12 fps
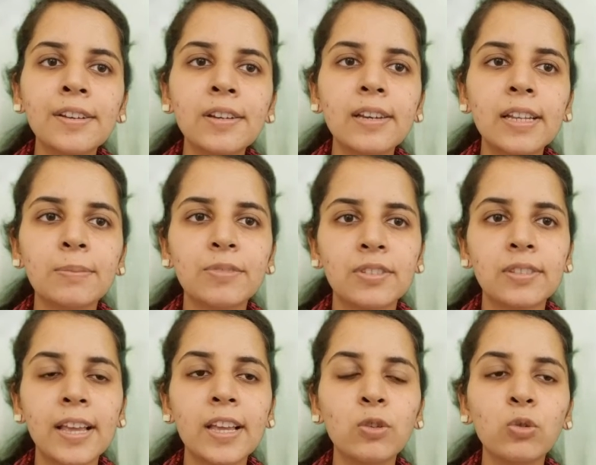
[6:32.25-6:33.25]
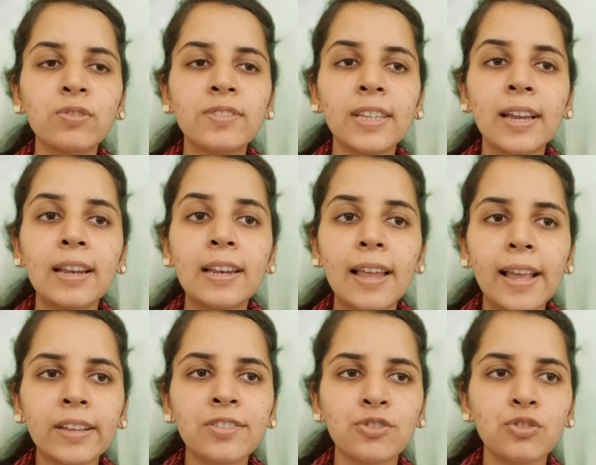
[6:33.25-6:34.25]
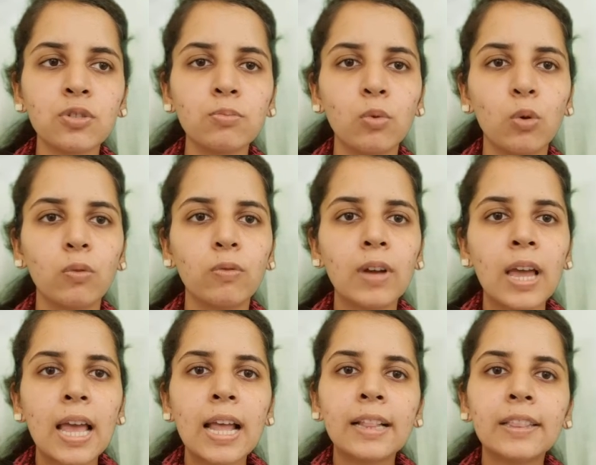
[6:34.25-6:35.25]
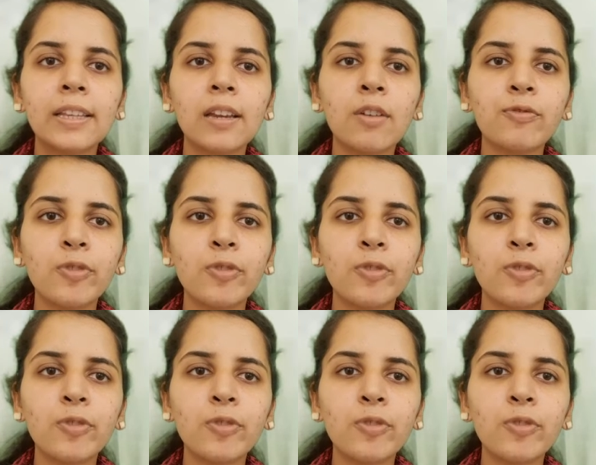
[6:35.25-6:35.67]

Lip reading: hind limbs. They use their legs to move. Their